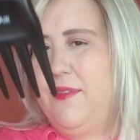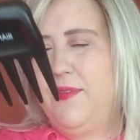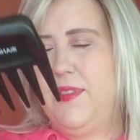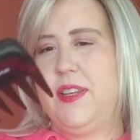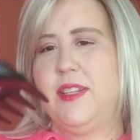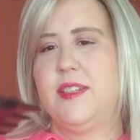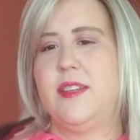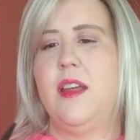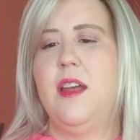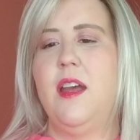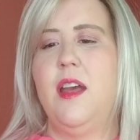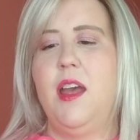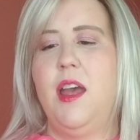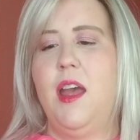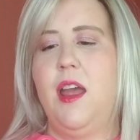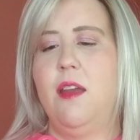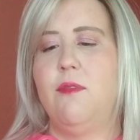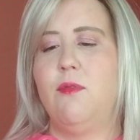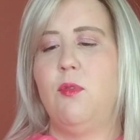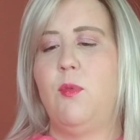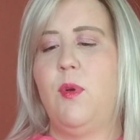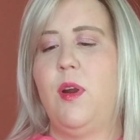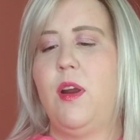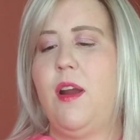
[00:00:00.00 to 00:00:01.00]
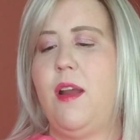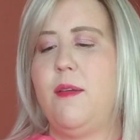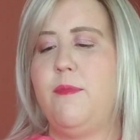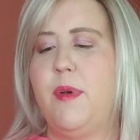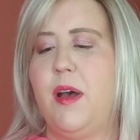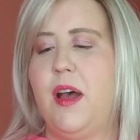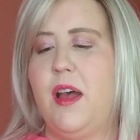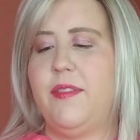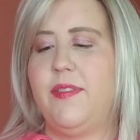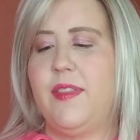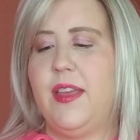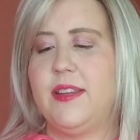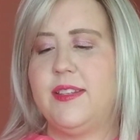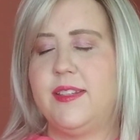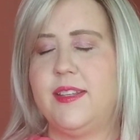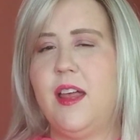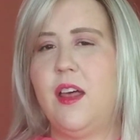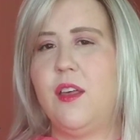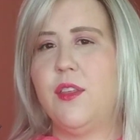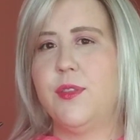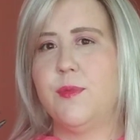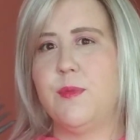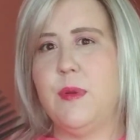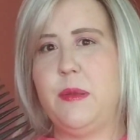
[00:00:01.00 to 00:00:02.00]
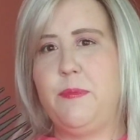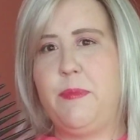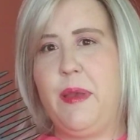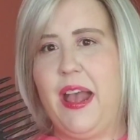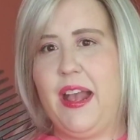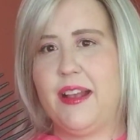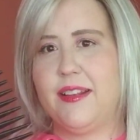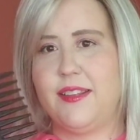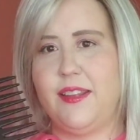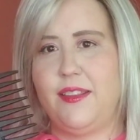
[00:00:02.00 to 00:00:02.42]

these everywhere. They sell 3 packs